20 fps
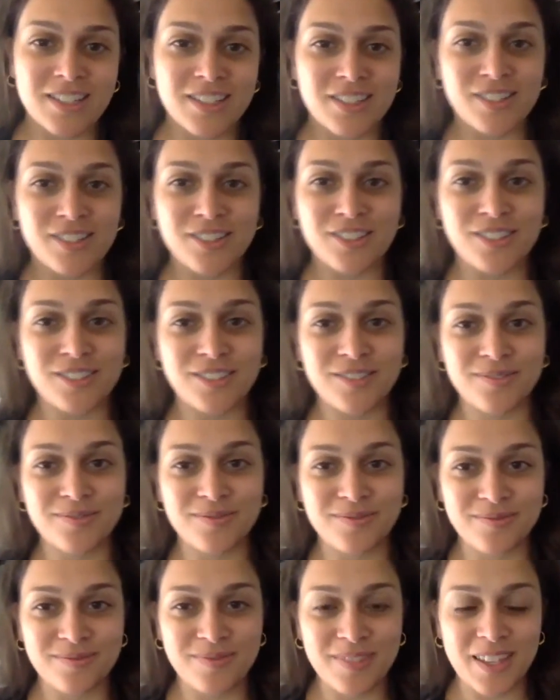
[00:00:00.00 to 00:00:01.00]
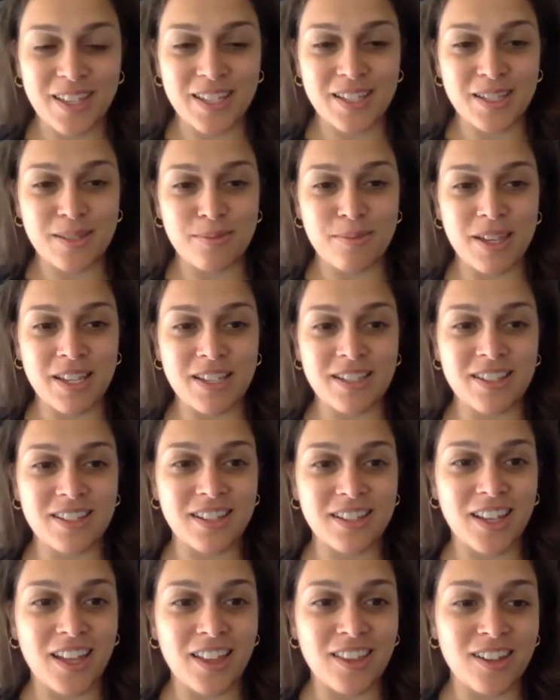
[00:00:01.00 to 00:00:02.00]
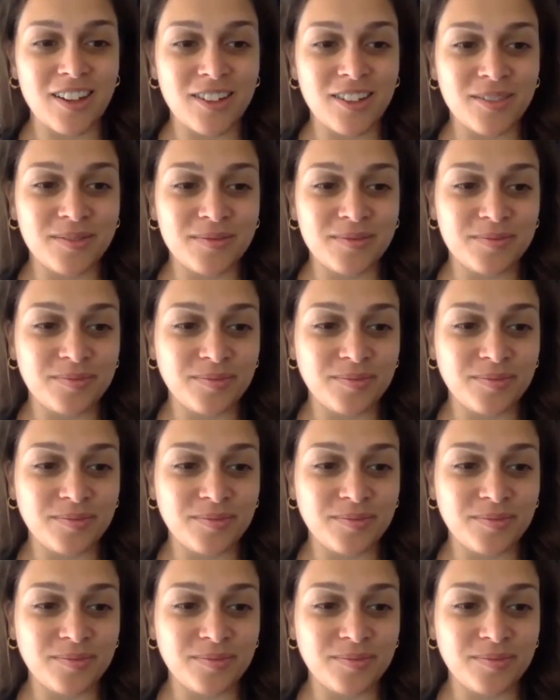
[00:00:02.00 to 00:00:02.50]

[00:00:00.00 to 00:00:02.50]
to this space together.